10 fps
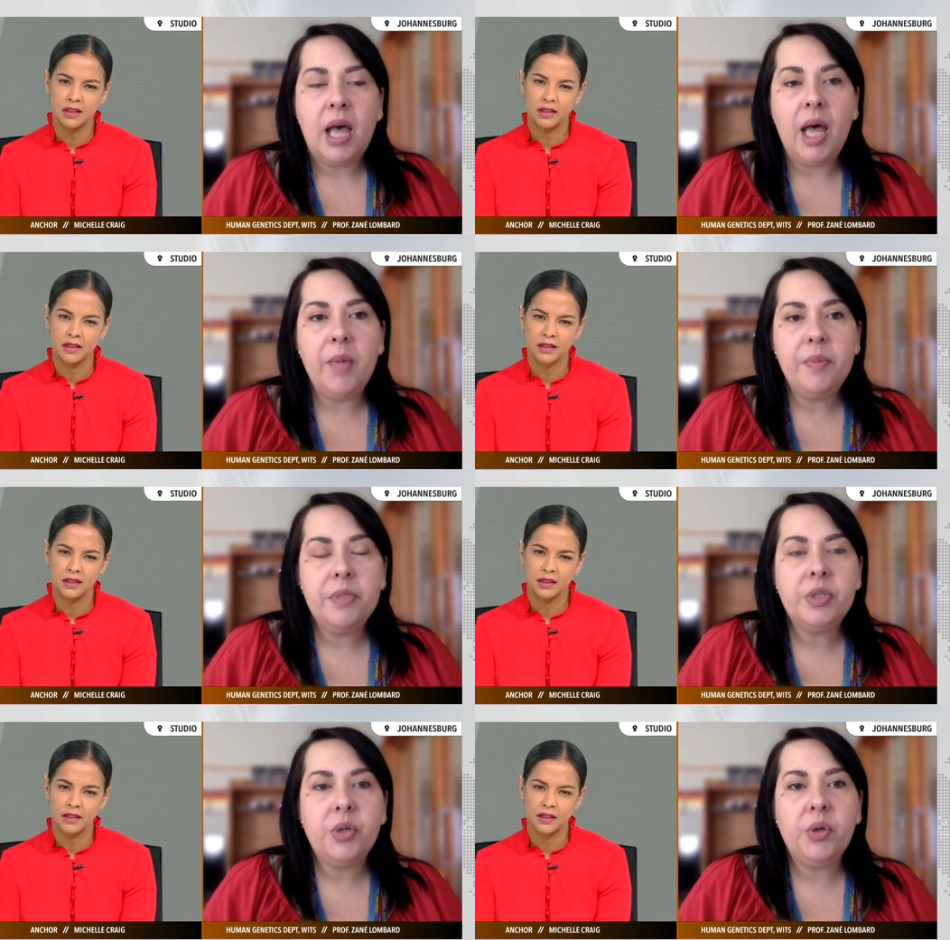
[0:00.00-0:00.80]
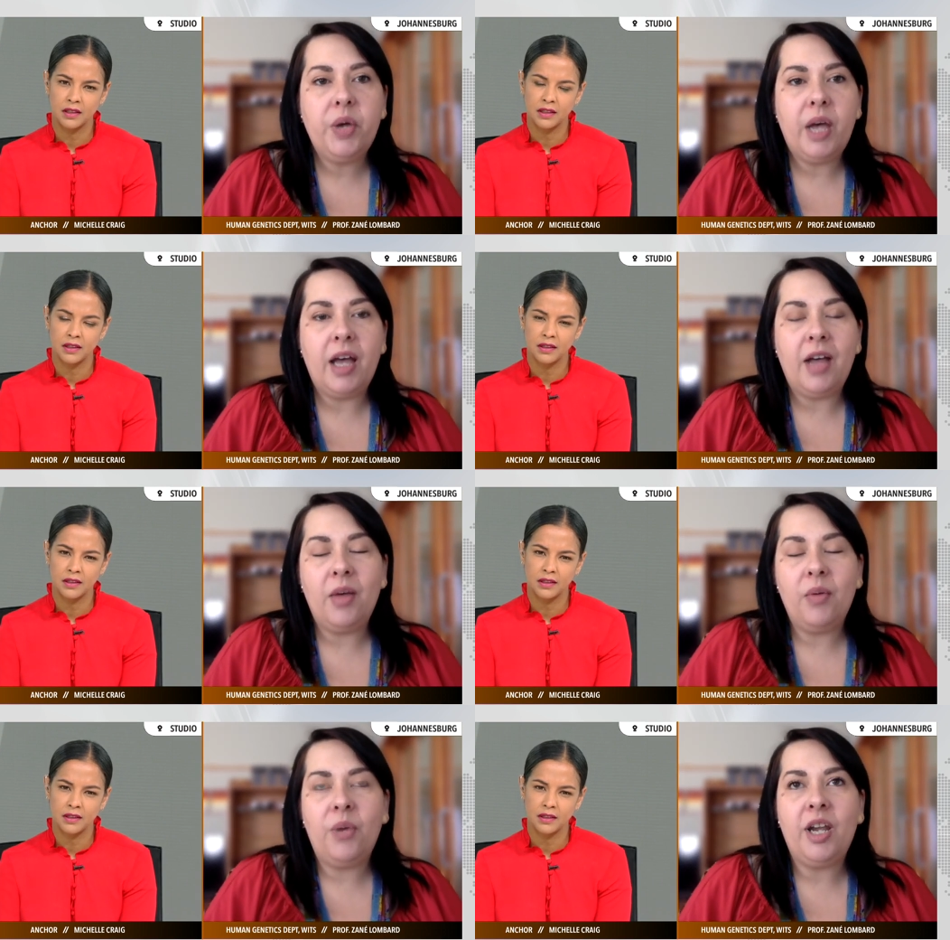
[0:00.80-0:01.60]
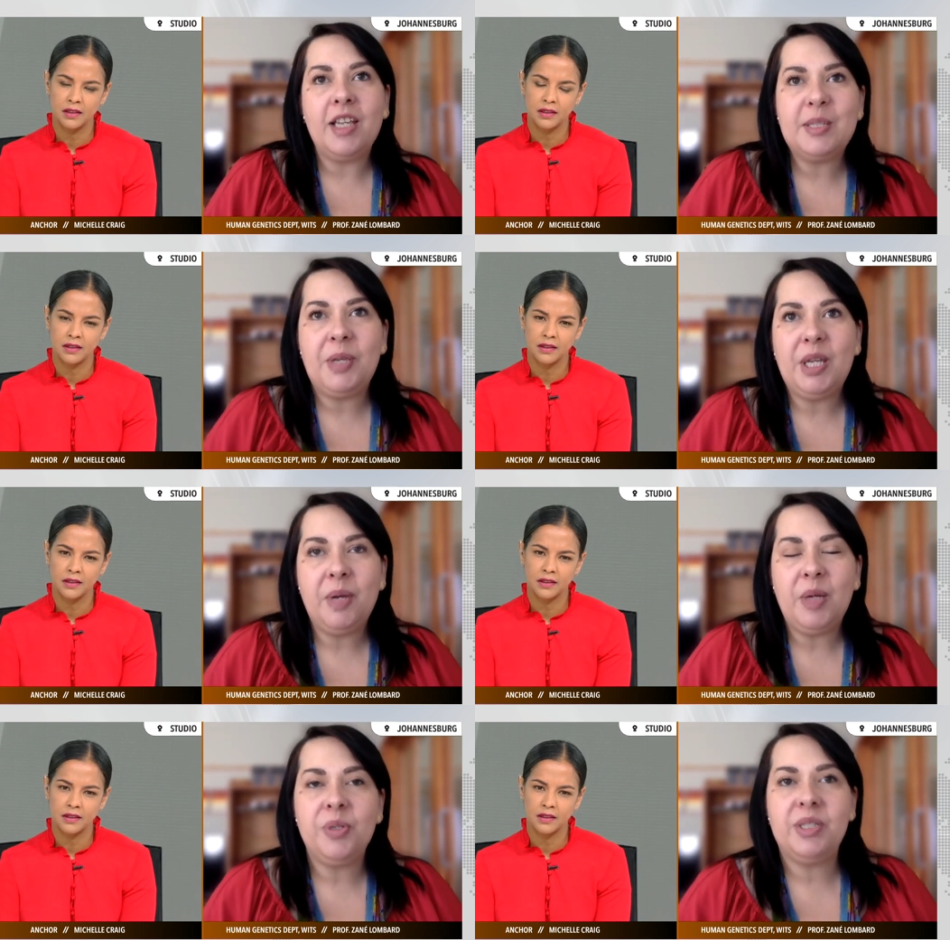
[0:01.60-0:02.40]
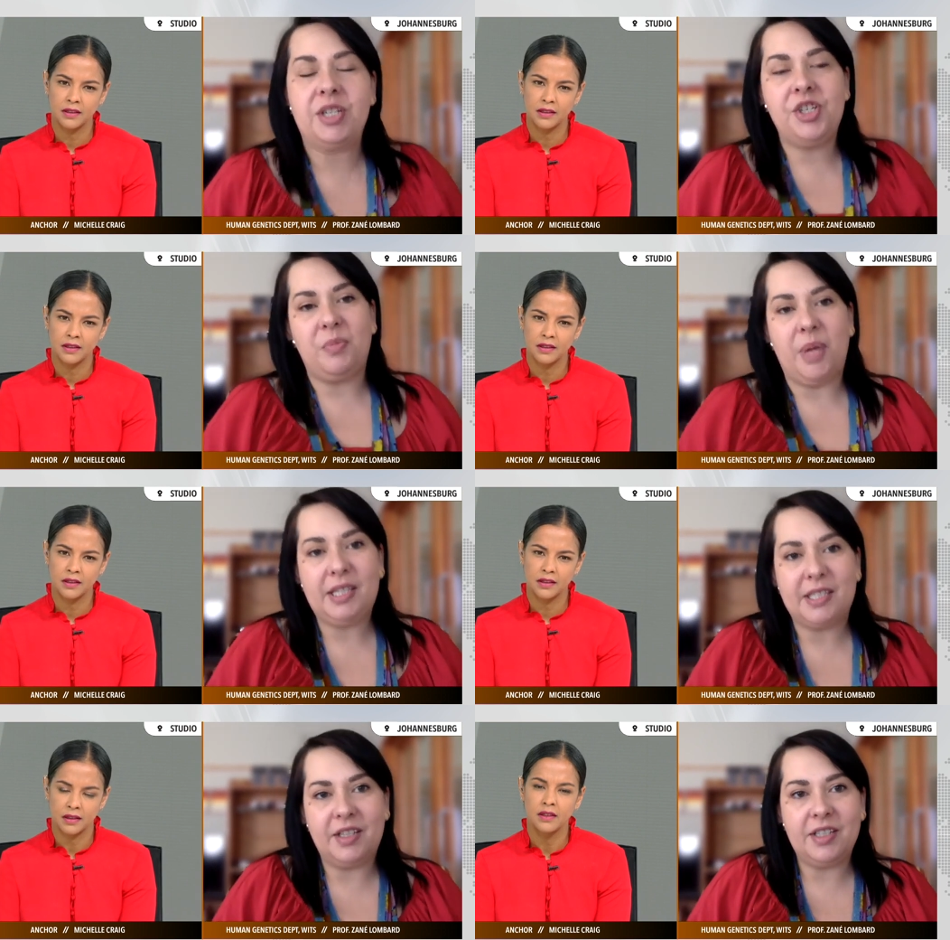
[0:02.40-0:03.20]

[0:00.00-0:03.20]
Speaker 1: Um, so when I speak about precision medicine,